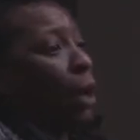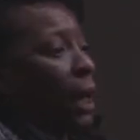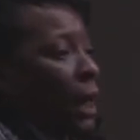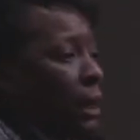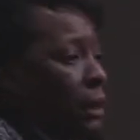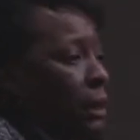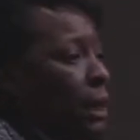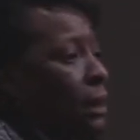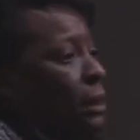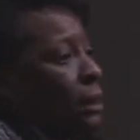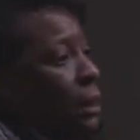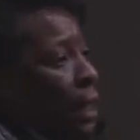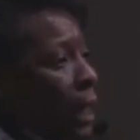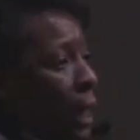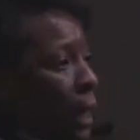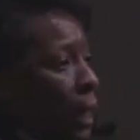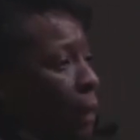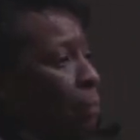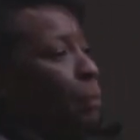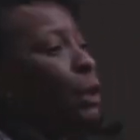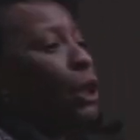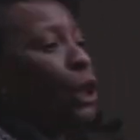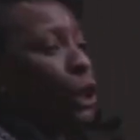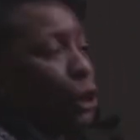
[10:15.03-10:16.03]
there at that
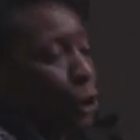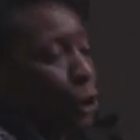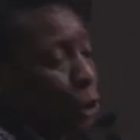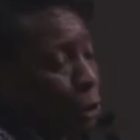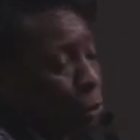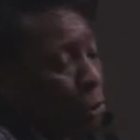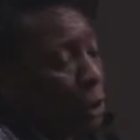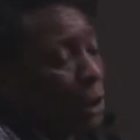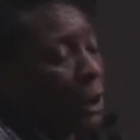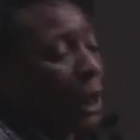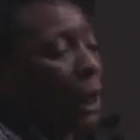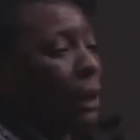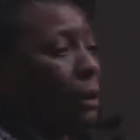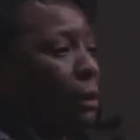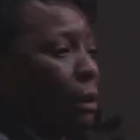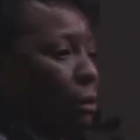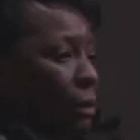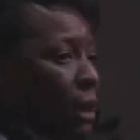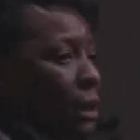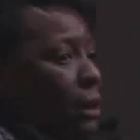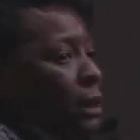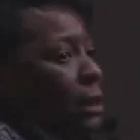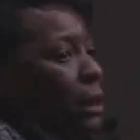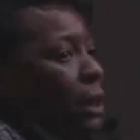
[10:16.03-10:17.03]
time is urinating
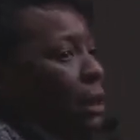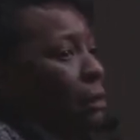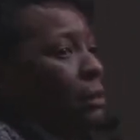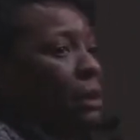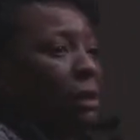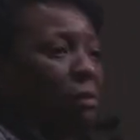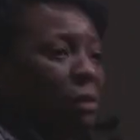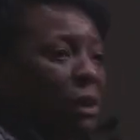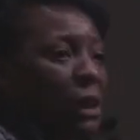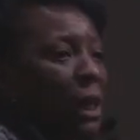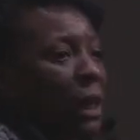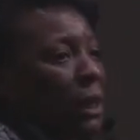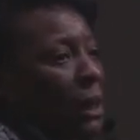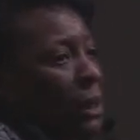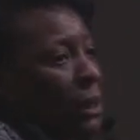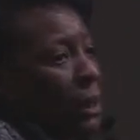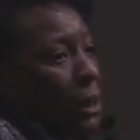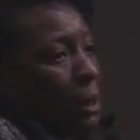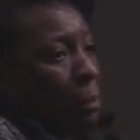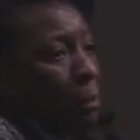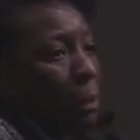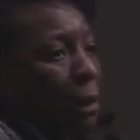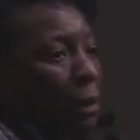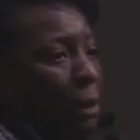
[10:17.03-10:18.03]
on themselves every time they
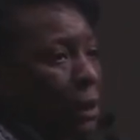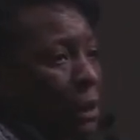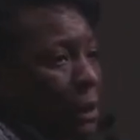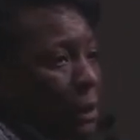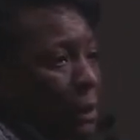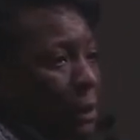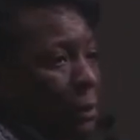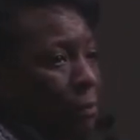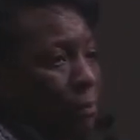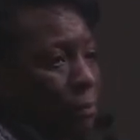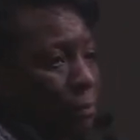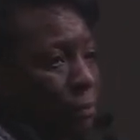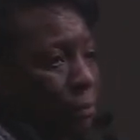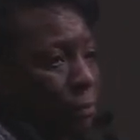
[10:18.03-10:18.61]
see the police.